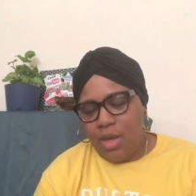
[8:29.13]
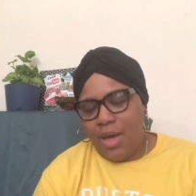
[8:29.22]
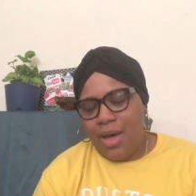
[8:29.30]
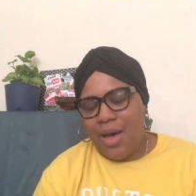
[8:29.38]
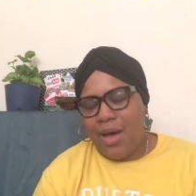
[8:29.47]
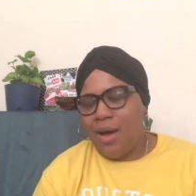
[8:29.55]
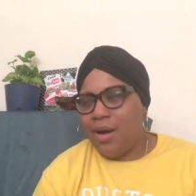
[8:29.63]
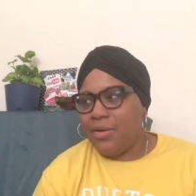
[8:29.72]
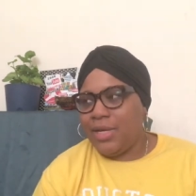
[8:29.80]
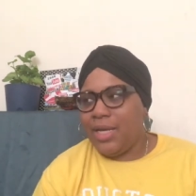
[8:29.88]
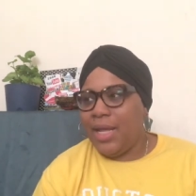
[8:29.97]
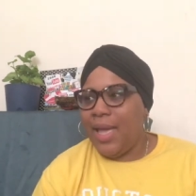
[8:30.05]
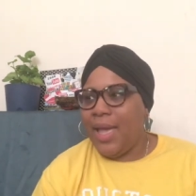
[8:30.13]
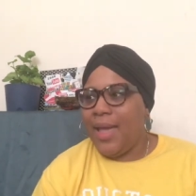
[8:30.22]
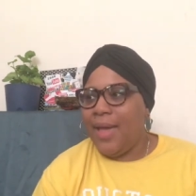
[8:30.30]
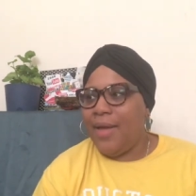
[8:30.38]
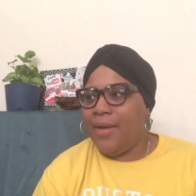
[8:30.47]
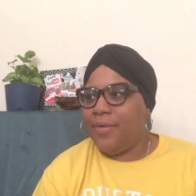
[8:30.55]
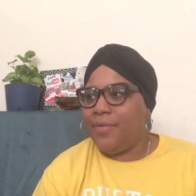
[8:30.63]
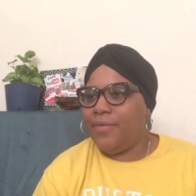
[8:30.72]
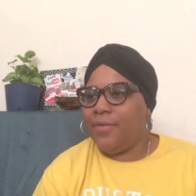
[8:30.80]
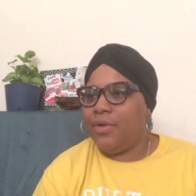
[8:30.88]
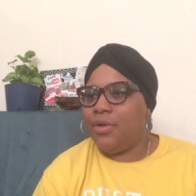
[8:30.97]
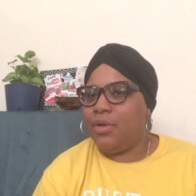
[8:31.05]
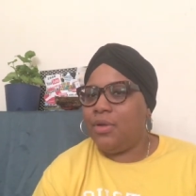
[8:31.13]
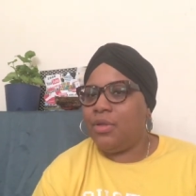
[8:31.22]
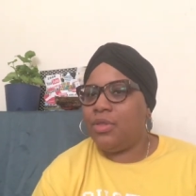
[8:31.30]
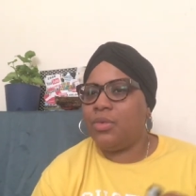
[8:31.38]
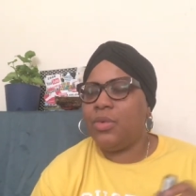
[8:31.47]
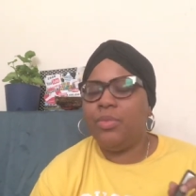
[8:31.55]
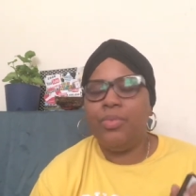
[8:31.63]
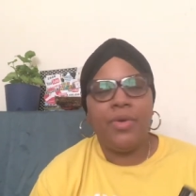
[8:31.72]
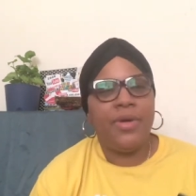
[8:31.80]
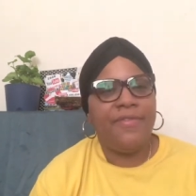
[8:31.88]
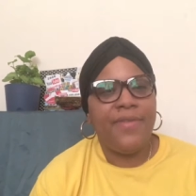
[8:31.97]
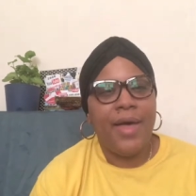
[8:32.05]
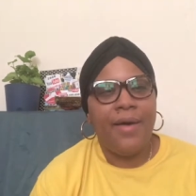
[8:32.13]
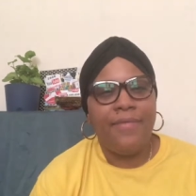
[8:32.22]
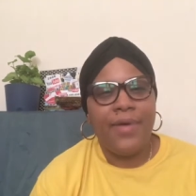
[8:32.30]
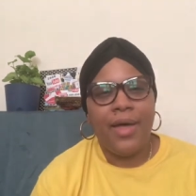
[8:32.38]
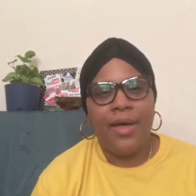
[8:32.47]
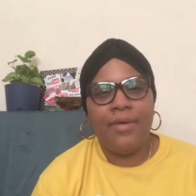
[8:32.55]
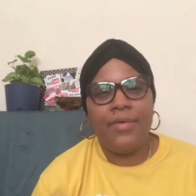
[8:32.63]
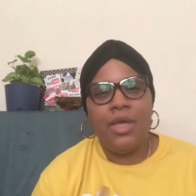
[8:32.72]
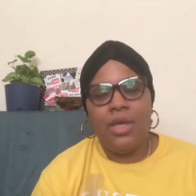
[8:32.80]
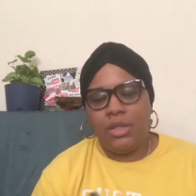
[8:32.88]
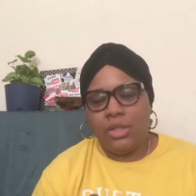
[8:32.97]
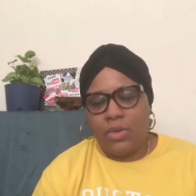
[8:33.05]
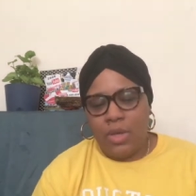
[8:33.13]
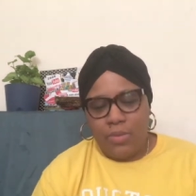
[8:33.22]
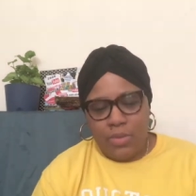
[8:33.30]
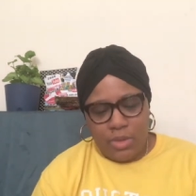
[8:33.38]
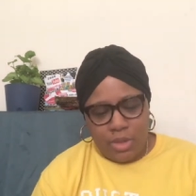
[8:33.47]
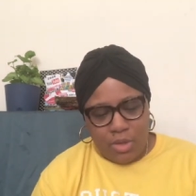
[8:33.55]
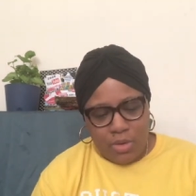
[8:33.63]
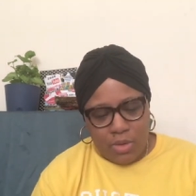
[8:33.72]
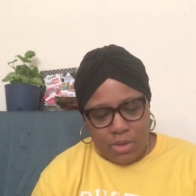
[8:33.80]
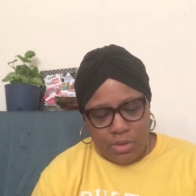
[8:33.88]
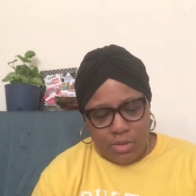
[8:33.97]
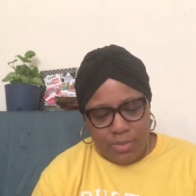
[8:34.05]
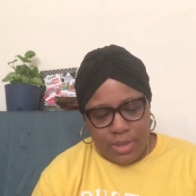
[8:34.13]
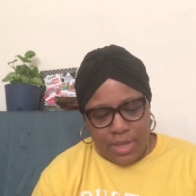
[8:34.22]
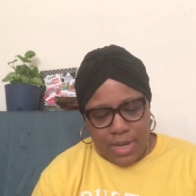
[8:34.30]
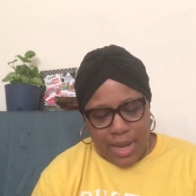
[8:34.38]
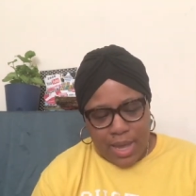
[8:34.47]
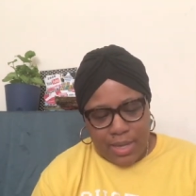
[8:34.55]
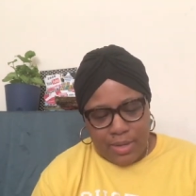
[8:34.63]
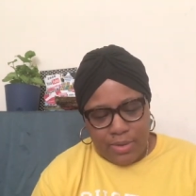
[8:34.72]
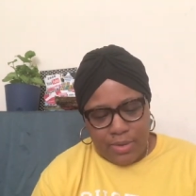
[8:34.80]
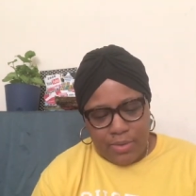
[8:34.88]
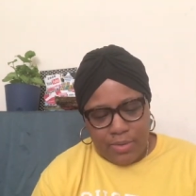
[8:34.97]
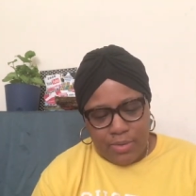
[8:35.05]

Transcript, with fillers: I already have 3.55, so I wanted to go a little bit lighter